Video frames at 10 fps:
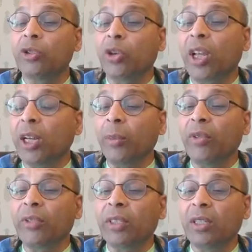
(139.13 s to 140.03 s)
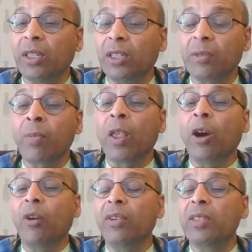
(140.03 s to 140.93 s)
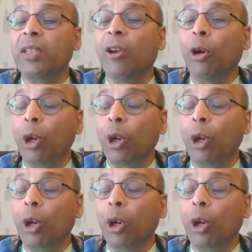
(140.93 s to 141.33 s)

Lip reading: So a lot of different things. Obviously,